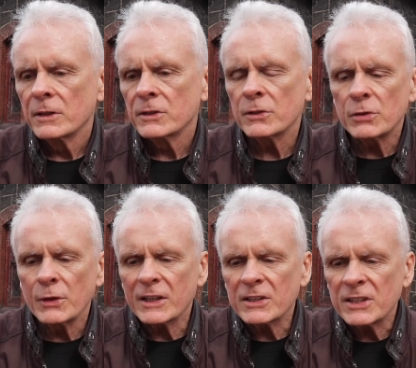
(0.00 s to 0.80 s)
So
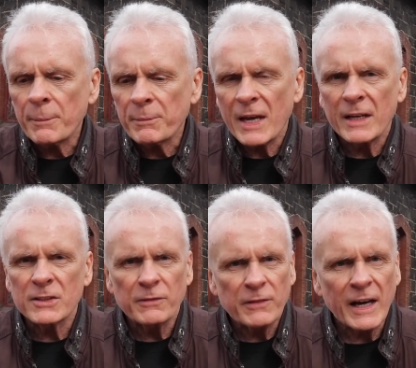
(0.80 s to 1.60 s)
to accept that
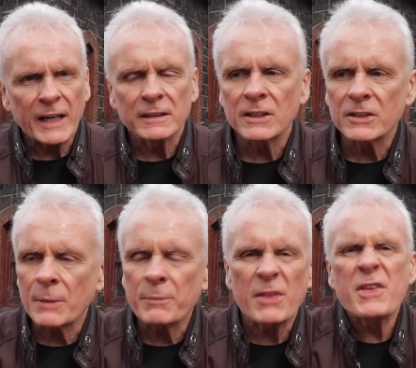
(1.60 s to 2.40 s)
as a fact, to
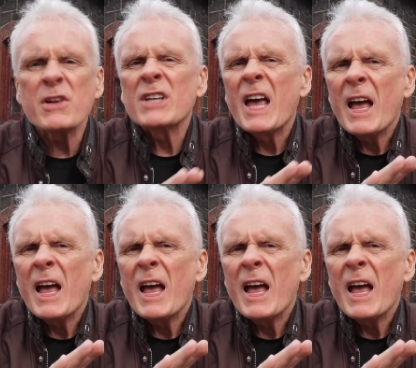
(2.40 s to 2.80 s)
accept that there's